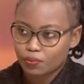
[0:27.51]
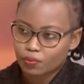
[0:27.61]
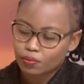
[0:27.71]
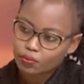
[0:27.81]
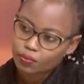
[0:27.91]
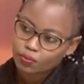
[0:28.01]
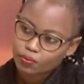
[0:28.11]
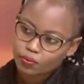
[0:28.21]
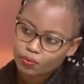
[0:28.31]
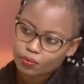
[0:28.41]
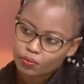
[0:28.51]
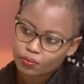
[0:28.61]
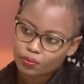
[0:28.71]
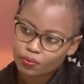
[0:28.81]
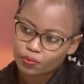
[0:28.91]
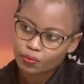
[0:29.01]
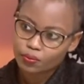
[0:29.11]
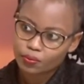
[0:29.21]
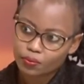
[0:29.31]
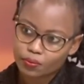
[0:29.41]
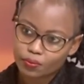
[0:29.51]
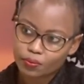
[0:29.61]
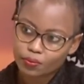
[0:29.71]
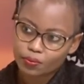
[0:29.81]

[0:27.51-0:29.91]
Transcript: C F G was started um, a long